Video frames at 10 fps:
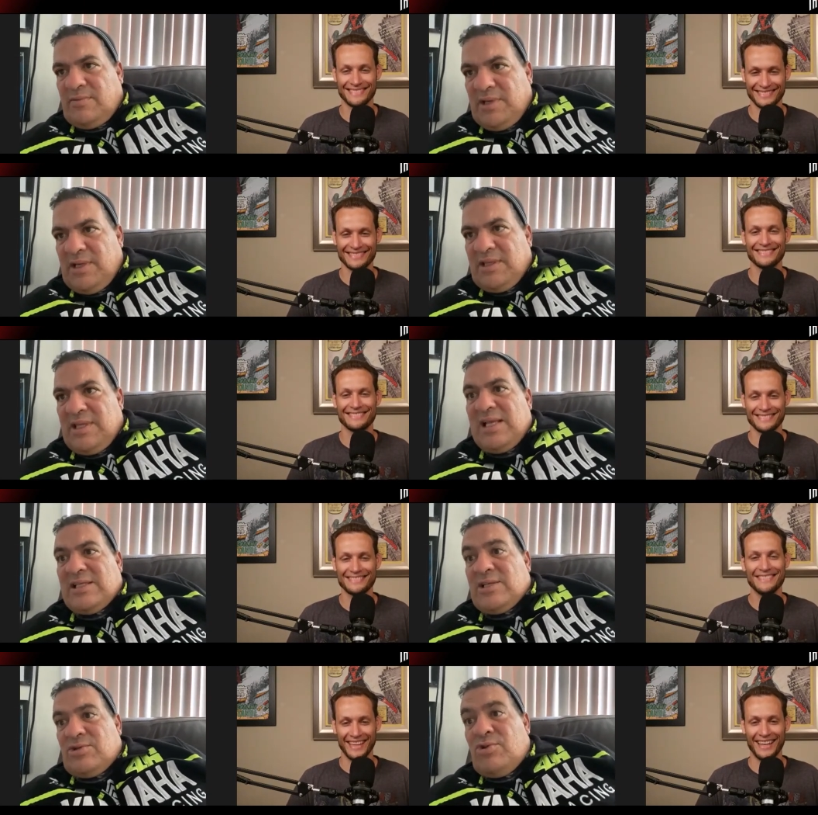Speaker 1: mean
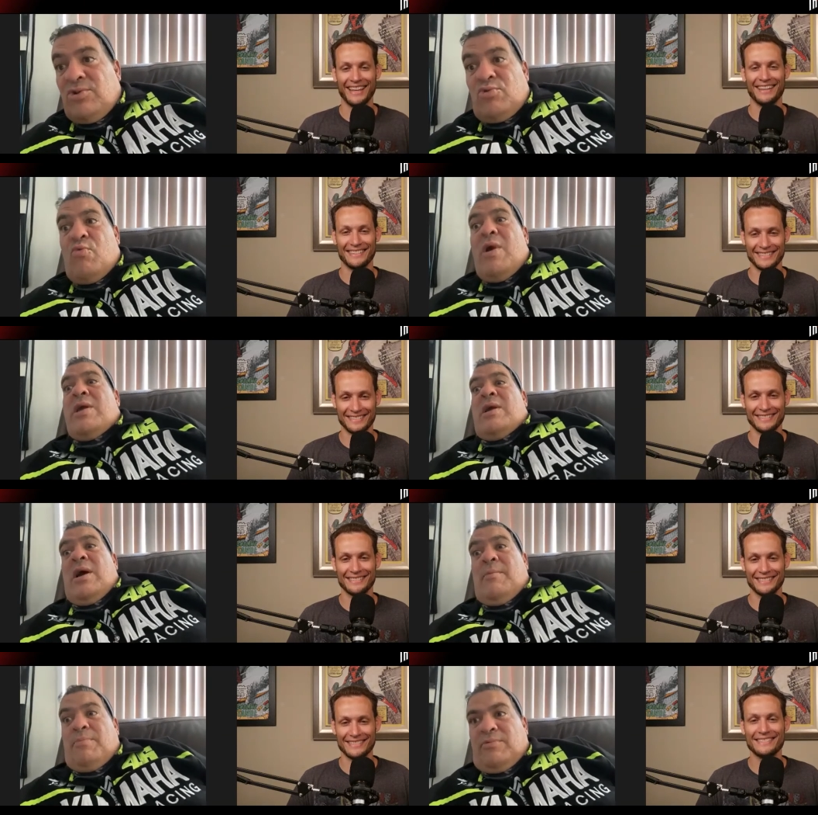that's a good to wake
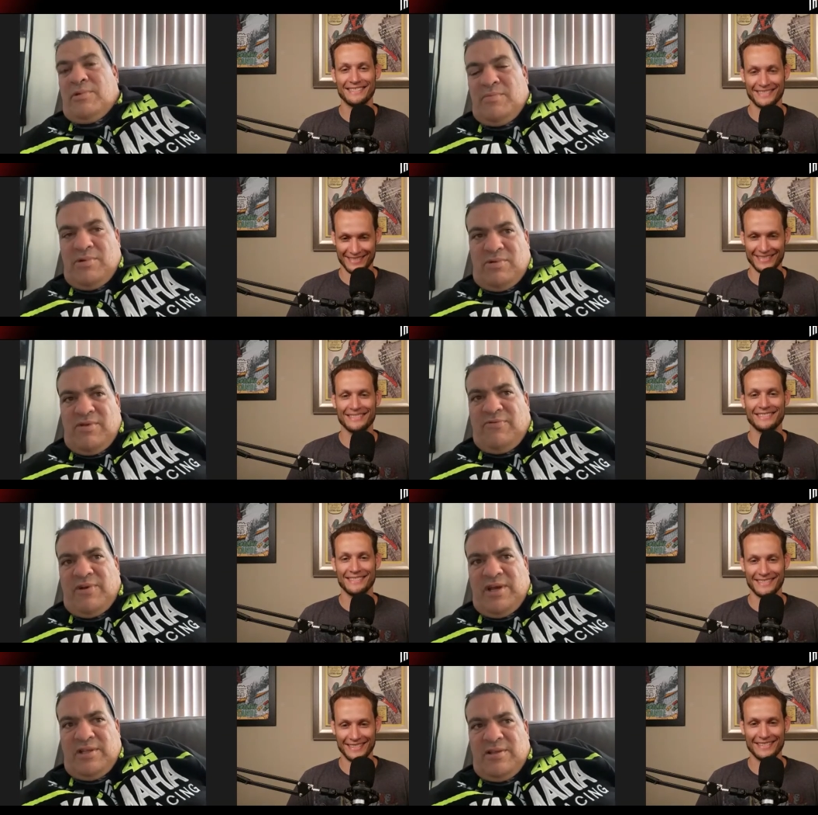up on the middle of the
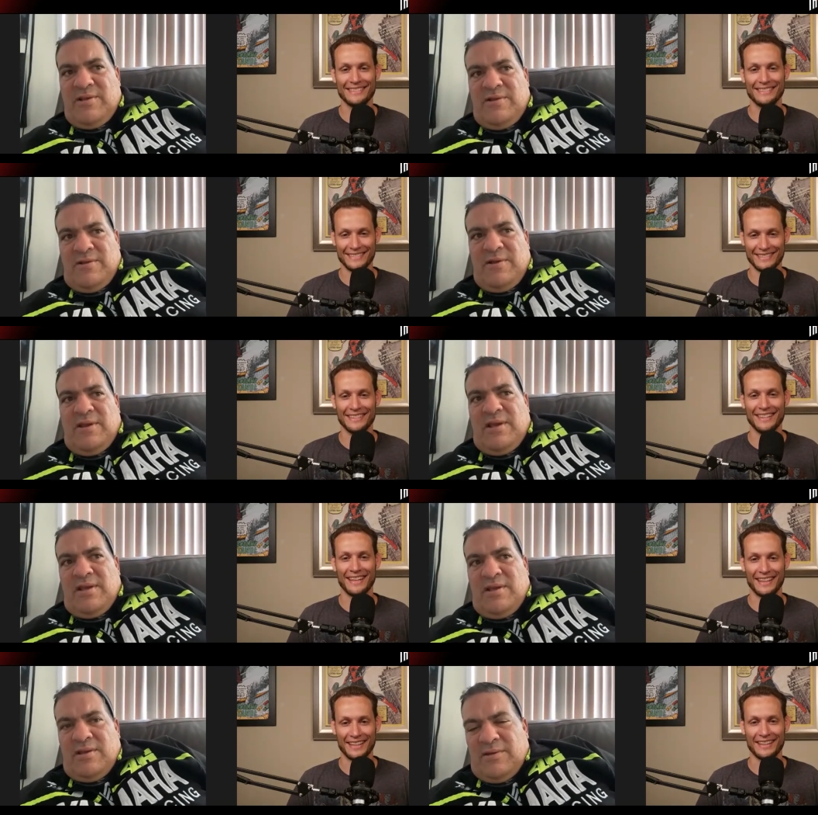fight and
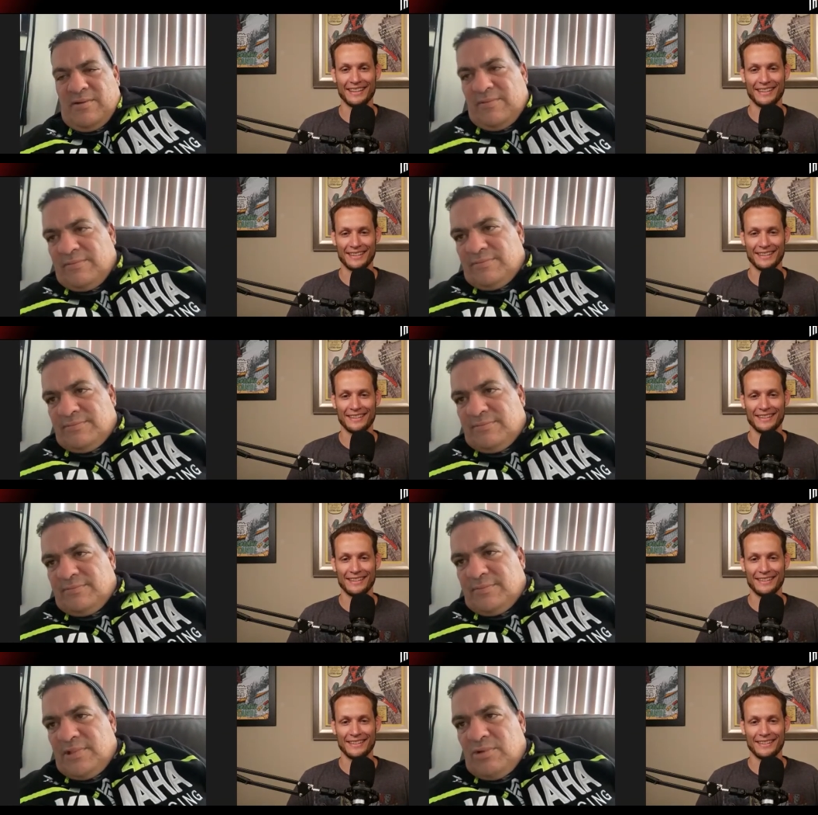yeah. uh,
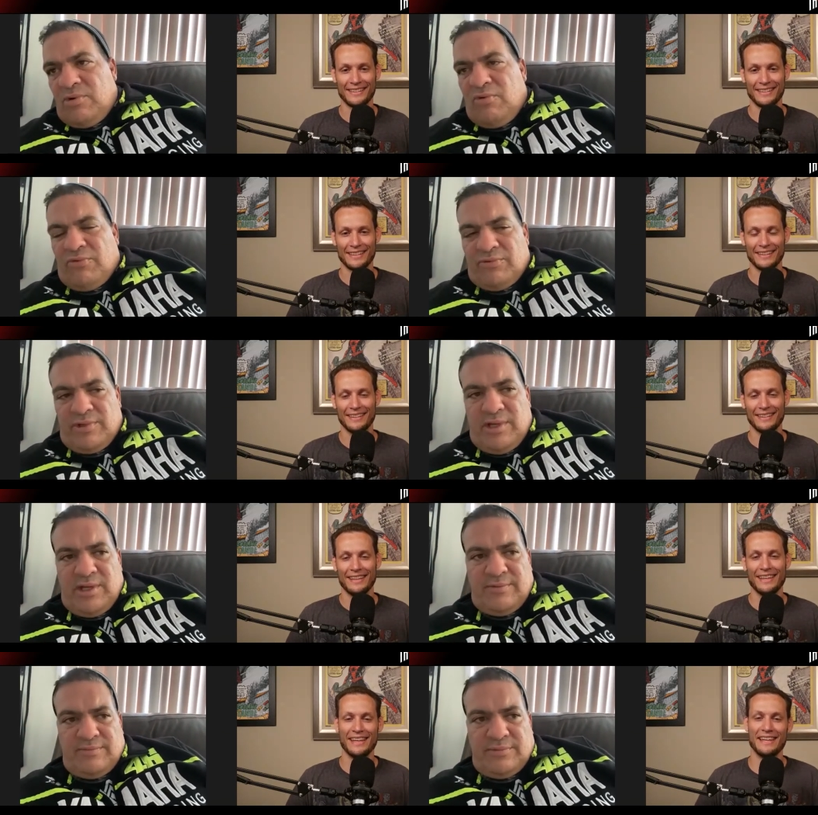and go from
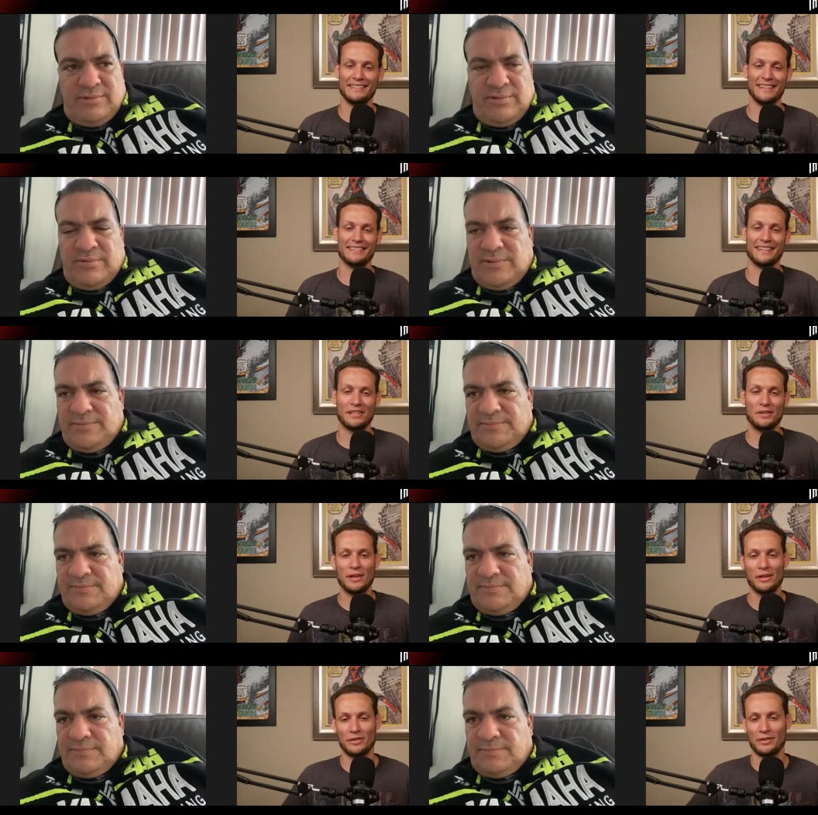there
Speaker 2: it's, it's like
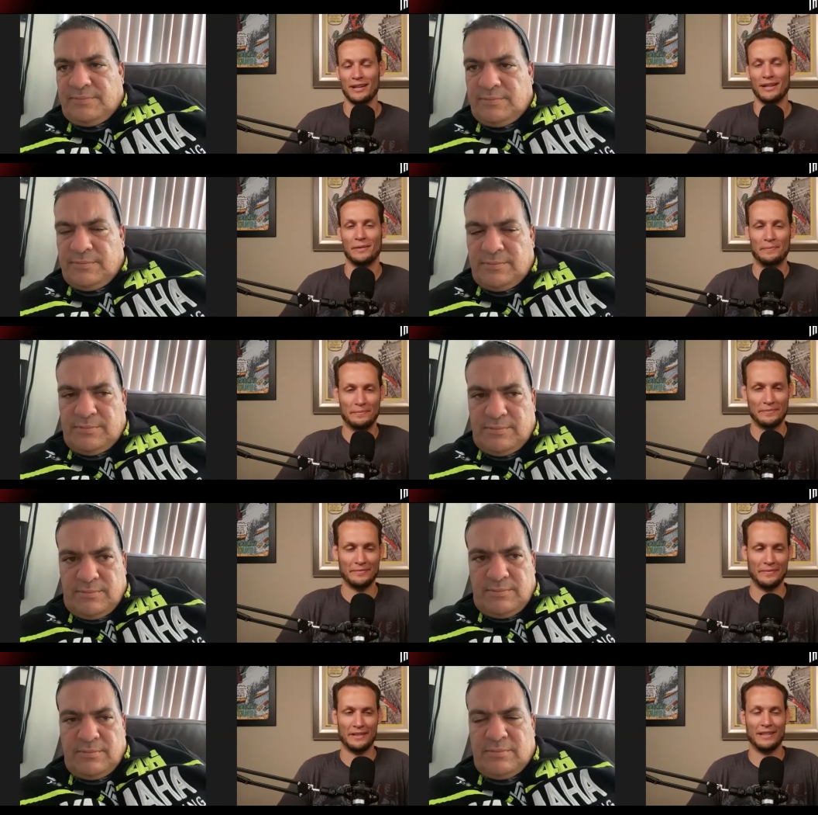you hear um,
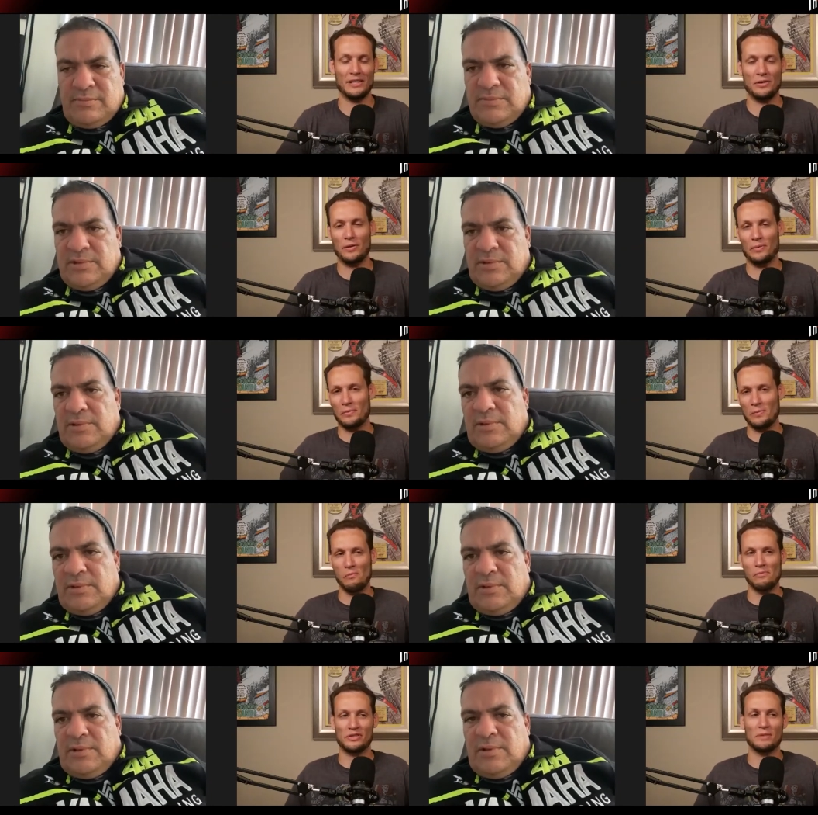you know
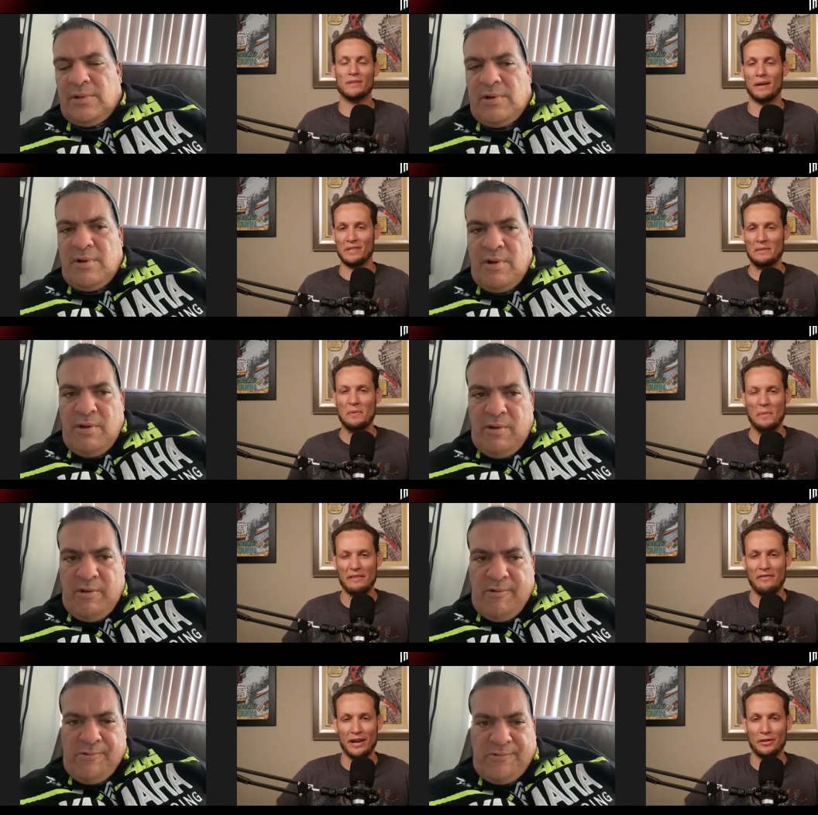sometimes
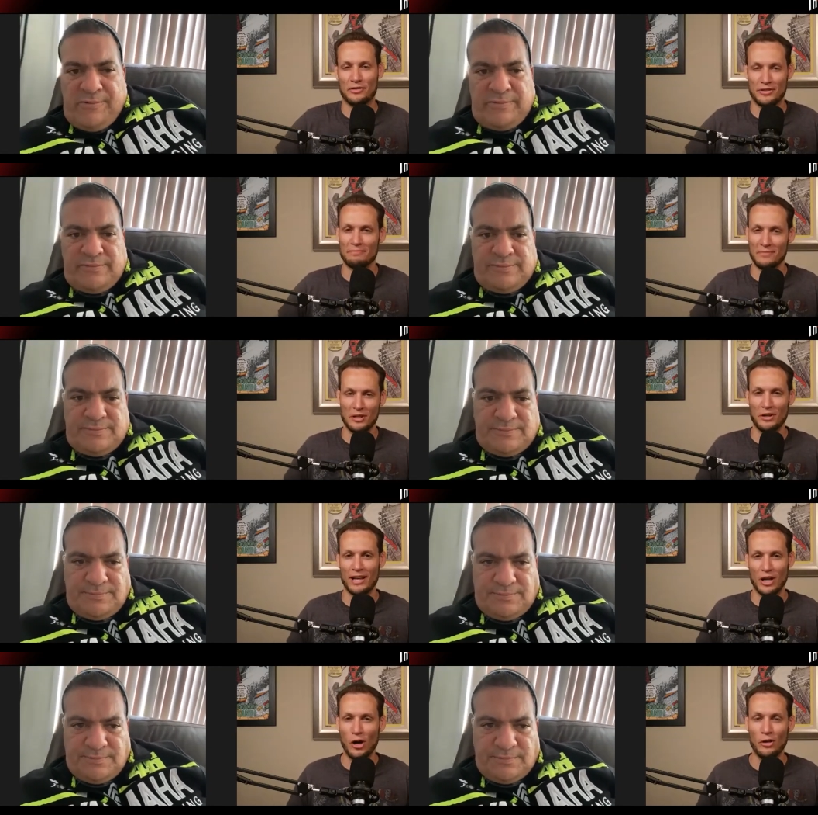mma fighters they're
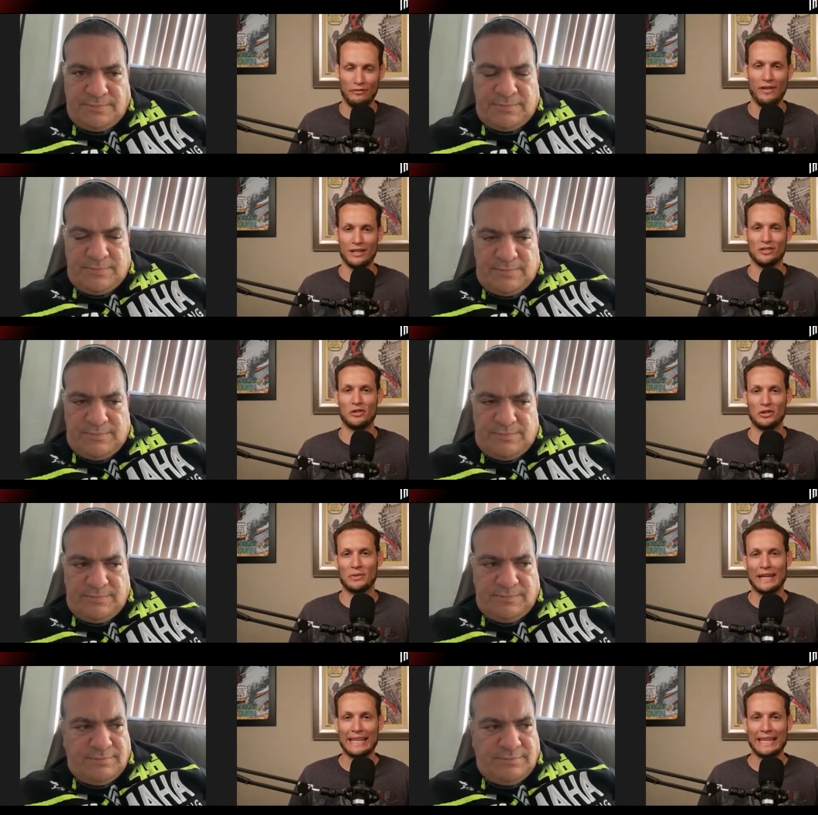like oh the fight starts when i